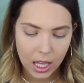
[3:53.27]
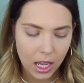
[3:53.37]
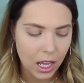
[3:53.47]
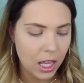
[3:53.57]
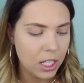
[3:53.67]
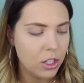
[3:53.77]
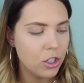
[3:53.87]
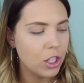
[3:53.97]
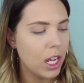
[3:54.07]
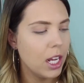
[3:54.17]
this
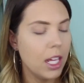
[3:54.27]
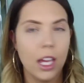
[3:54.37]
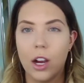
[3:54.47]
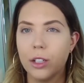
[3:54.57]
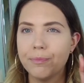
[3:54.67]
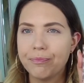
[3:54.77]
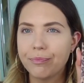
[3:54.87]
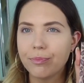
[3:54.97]
shade here,